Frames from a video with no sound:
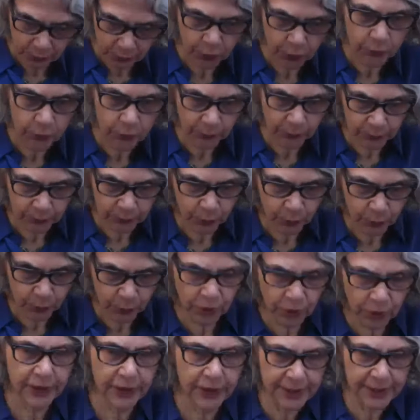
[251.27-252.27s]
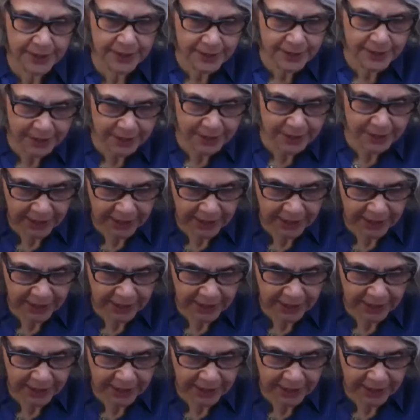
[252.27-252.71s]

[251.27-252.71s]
You know what mullah is,